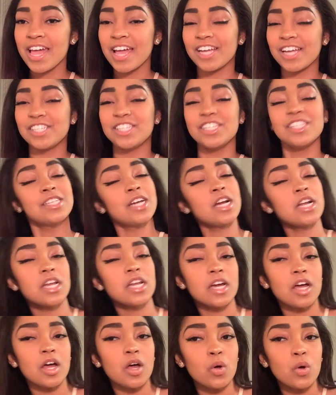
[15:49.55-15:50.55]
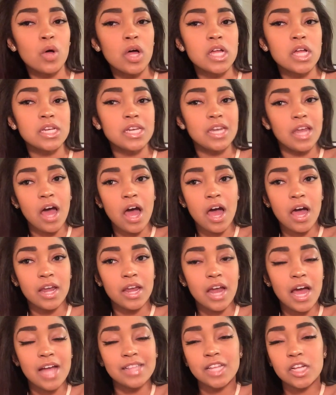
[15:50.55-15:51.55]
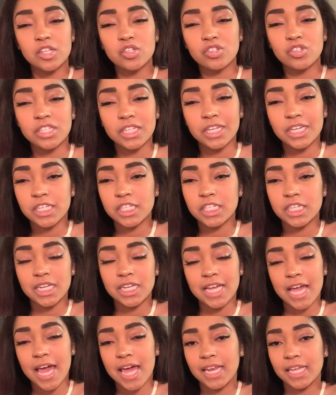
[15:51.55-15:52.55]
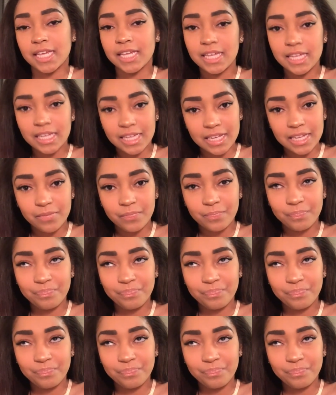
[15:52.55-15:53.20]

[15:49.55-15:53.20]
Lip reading: And she turned and go, Don, I thought you said she ain't had a key.